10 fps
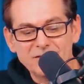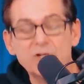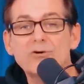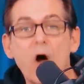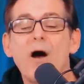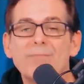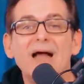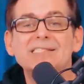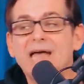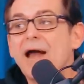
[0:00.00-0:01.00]
So, no, I'm
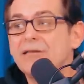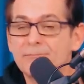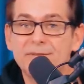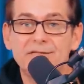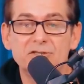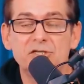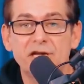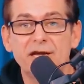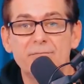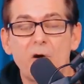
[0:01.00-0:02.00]
not signing the
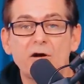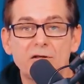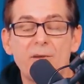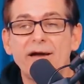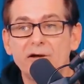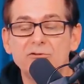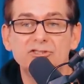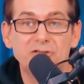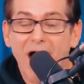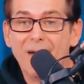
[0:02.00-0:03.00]
petition to get Marc Lamont
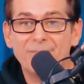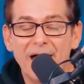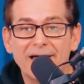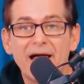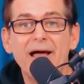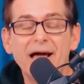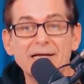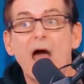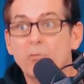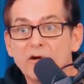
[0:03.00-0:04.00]
Hill's job back.
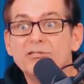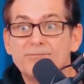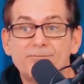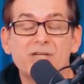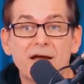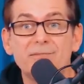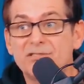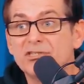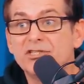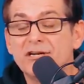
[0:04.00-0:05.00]
And I will sign a
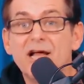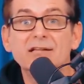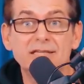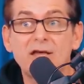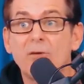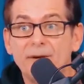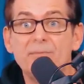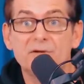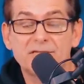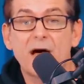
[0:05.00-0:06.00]
petition to tell
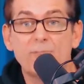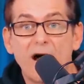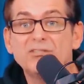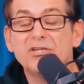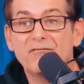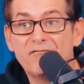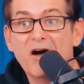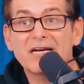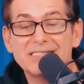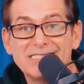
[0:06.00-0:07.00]
people to stop watching
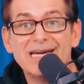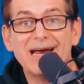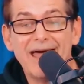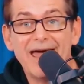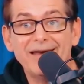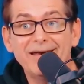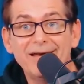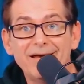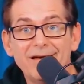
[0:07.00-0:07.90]
fucking CNN.